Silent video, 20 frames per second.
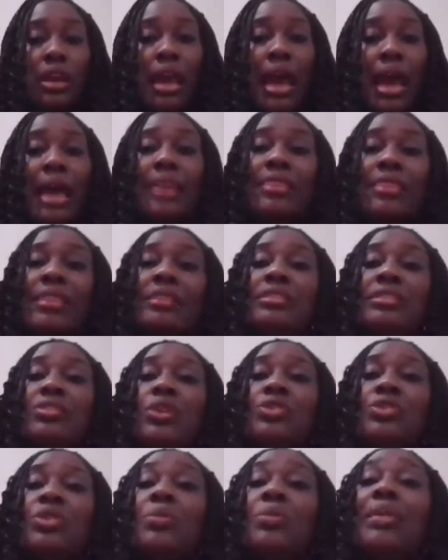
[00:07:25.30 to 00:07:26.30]
and this is
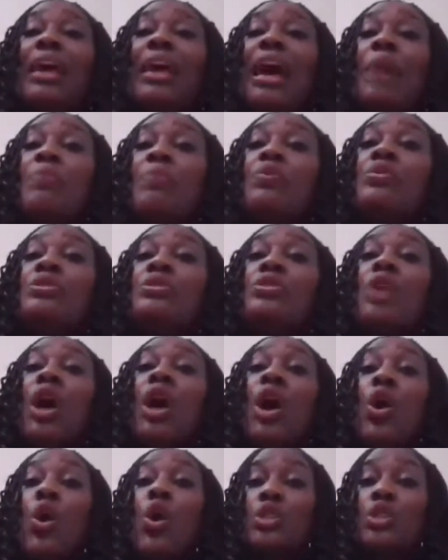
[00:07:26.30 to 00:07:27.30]
not something that happens
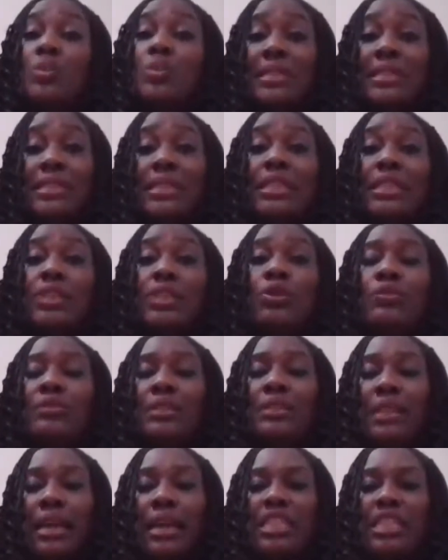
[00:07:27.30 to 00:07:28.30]
automatically
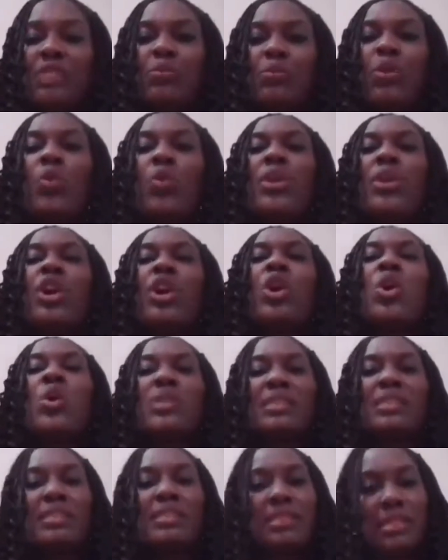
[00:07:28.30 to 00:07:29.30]
overnight, but with
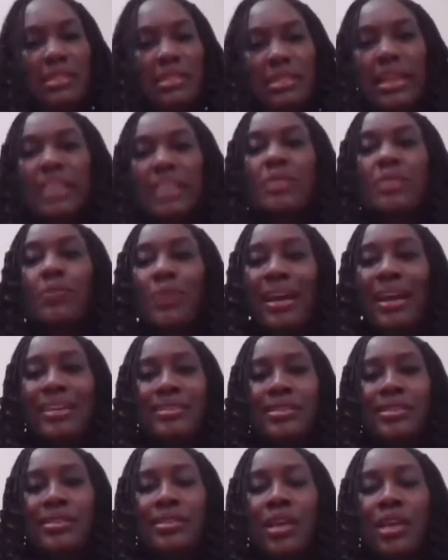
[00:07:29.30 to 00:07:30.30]
consistent
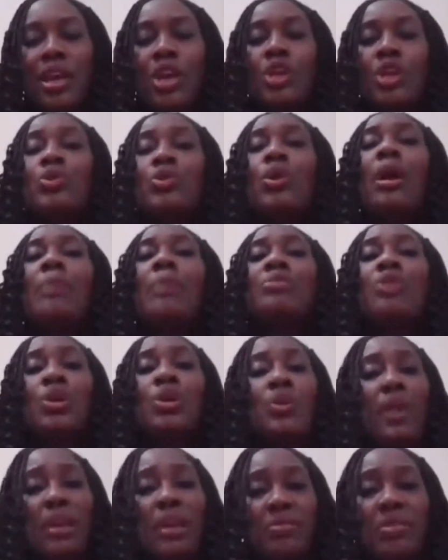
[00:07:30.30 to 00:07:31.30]
practice. So I'm sure
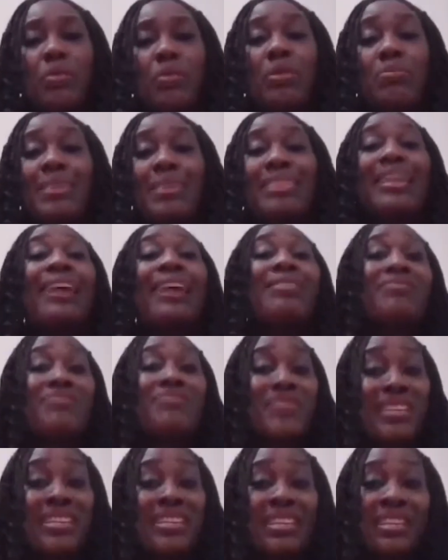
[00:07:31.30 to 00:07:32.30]
you agree with me
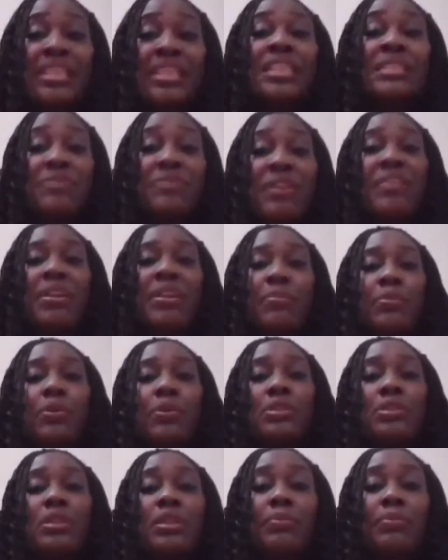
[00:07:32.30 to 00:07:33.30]
that reading is very
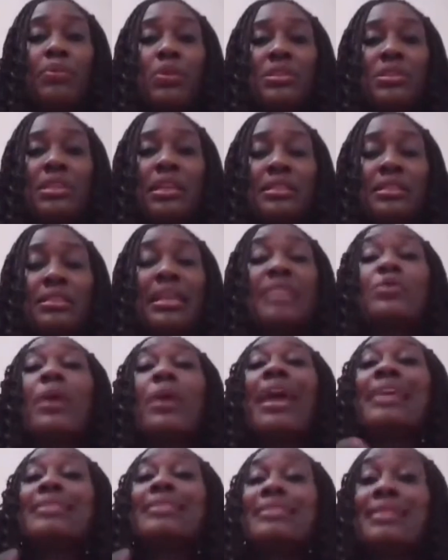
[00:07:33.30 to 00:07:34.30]
important. That's
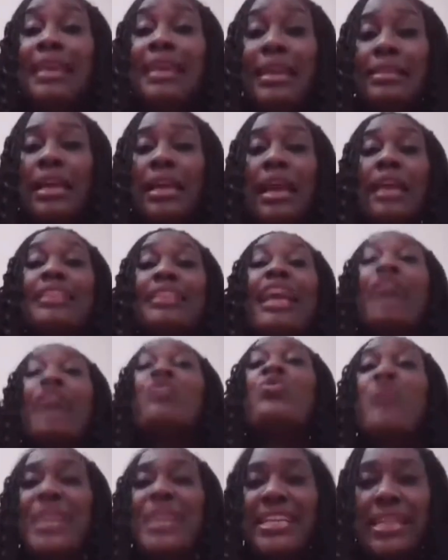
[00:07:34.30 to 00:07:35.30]
why I said
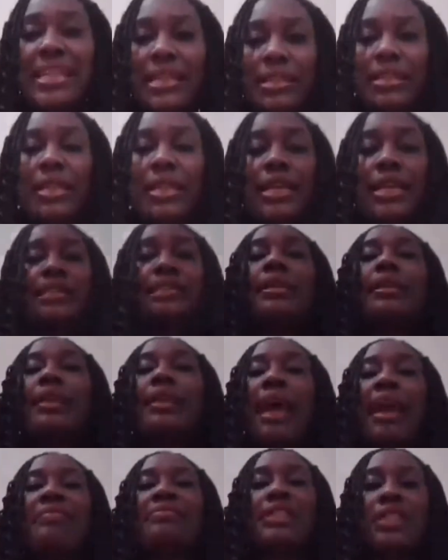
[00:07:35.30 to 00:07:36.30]
that reading is a
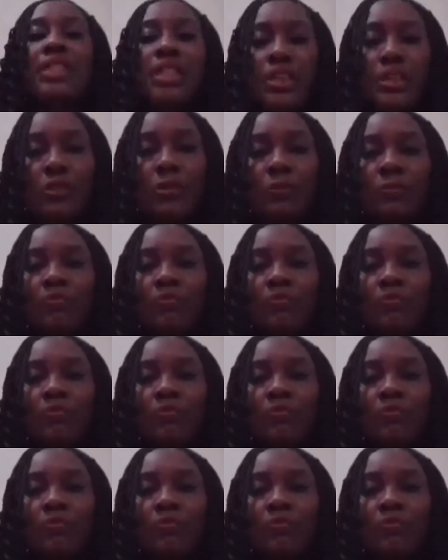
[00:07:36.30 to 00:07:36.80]
life skill.